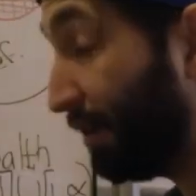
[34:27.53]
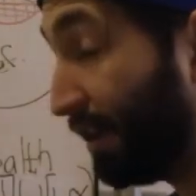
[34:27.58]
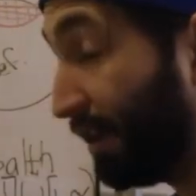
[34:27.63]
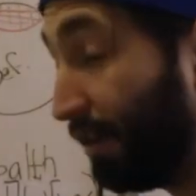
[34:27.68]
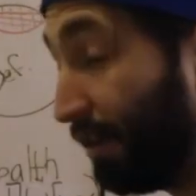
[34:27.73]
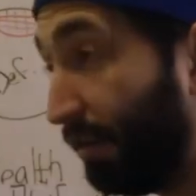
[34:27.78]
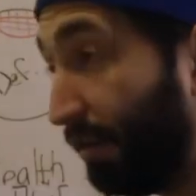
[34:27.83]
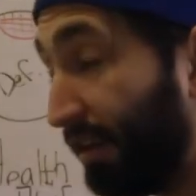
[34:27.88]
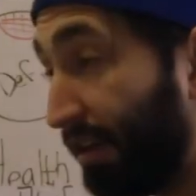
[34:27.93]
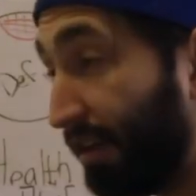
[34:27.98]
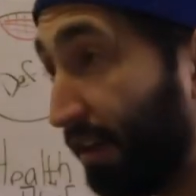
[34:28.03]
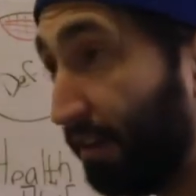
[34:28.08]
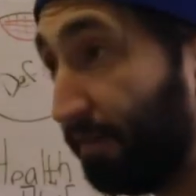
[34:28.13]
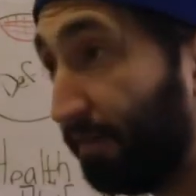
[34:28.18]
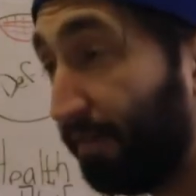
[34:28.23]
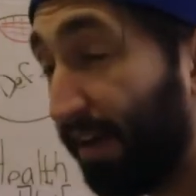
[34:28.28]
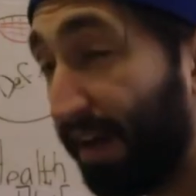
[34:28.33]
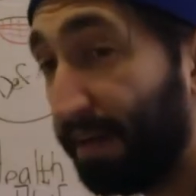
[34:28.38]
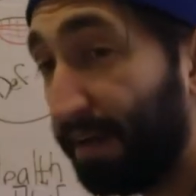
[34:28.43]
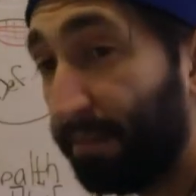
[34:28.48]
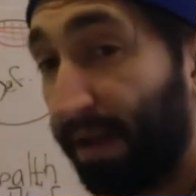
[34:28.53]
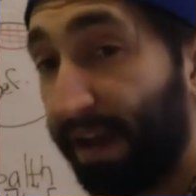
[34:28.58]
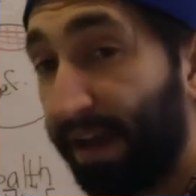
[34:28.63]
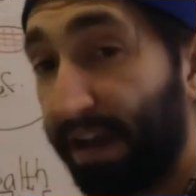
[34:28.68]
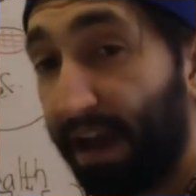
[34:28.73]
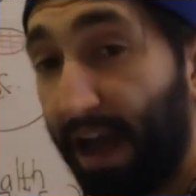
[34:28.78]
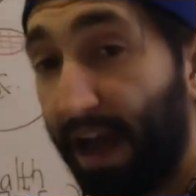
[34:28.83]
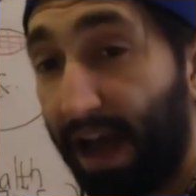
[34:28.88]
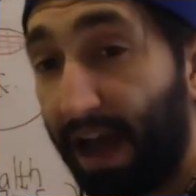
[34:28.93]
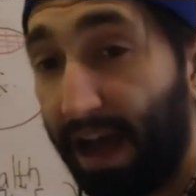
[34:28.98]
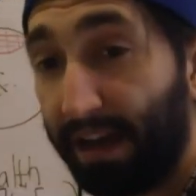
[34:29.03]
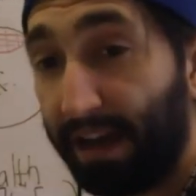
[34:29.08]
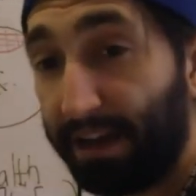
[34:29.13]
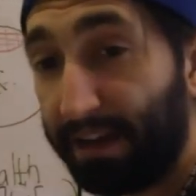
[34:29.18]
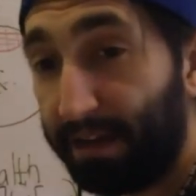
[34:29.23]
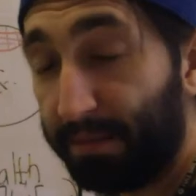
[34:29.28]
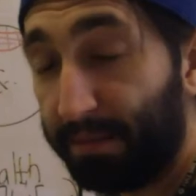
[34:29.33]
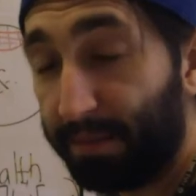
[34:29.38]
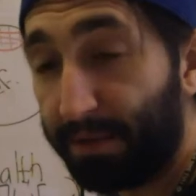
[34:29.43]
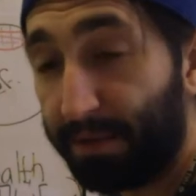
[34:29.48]
only nullify my odd
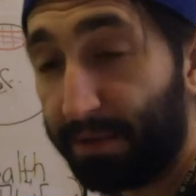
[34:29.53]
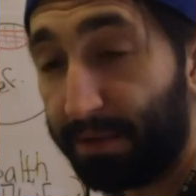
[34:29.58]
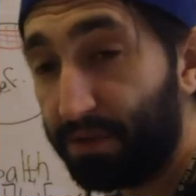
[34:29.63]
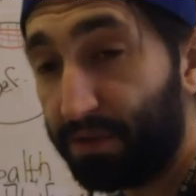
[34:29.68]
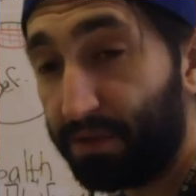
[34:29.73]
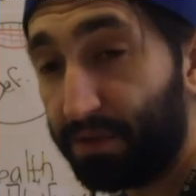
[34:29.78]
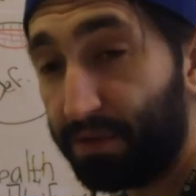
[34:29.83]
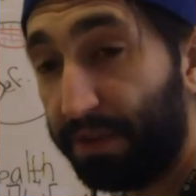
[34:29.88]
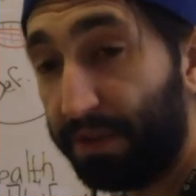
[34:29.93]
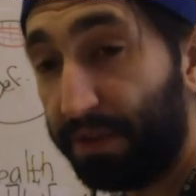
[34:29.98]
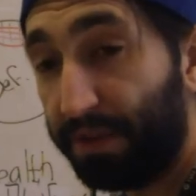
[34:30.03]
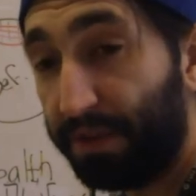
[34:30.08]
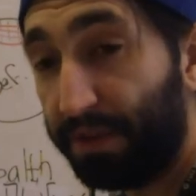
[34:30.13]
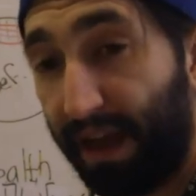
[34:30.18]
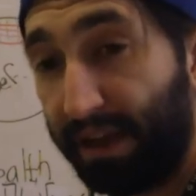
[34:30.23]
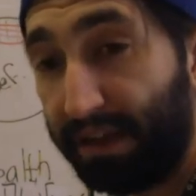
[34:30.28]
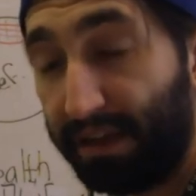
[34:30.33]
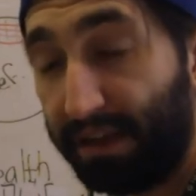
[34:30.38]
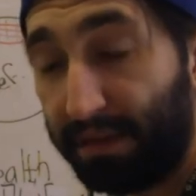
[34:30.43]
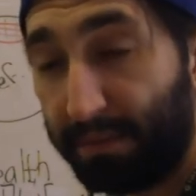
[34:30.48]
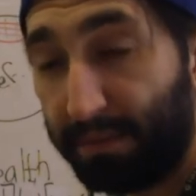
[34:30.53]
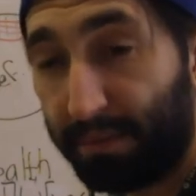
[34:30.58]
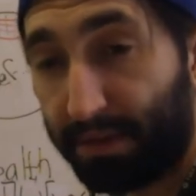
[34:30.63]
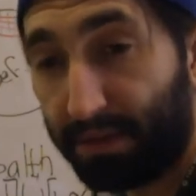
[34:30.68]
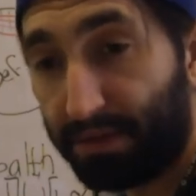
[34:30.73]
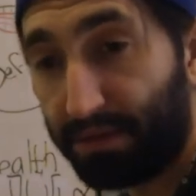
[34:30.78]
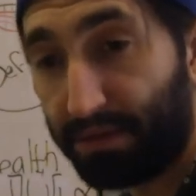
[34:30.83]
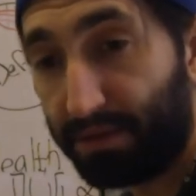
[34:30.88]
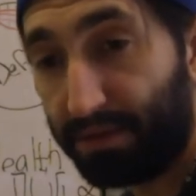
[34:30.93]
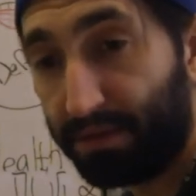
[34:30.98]
numbers with odd numbers.